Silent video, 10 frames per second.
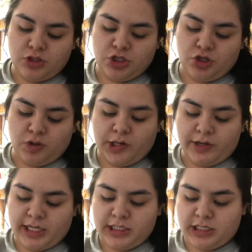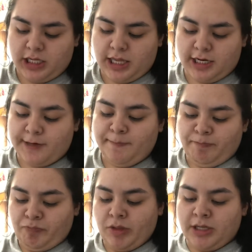two ingredients together,
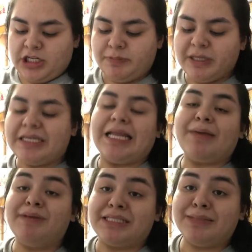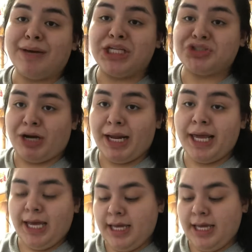just because I like mixing my dry